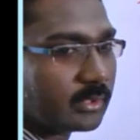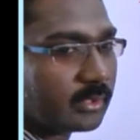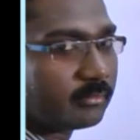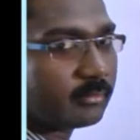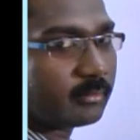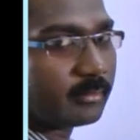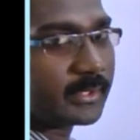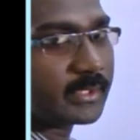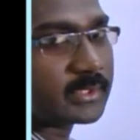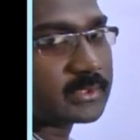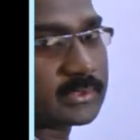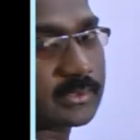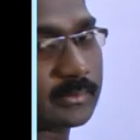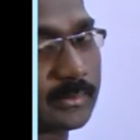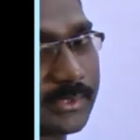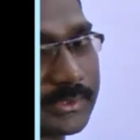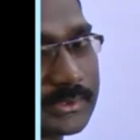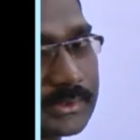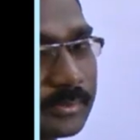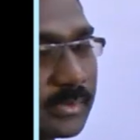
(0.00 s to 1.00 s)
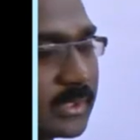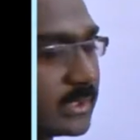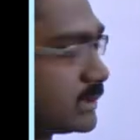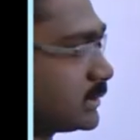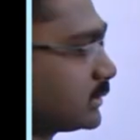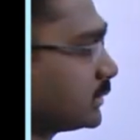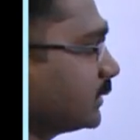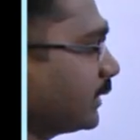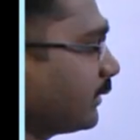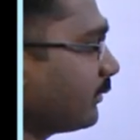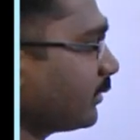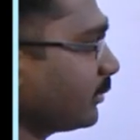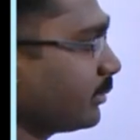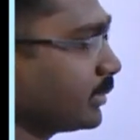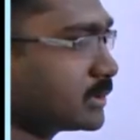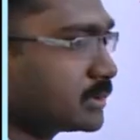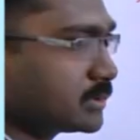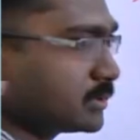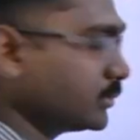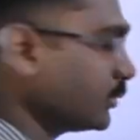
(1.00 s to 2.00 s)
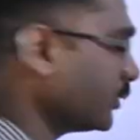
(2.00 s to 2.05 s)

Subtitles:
therefore minus into minus plus, therefore plus 2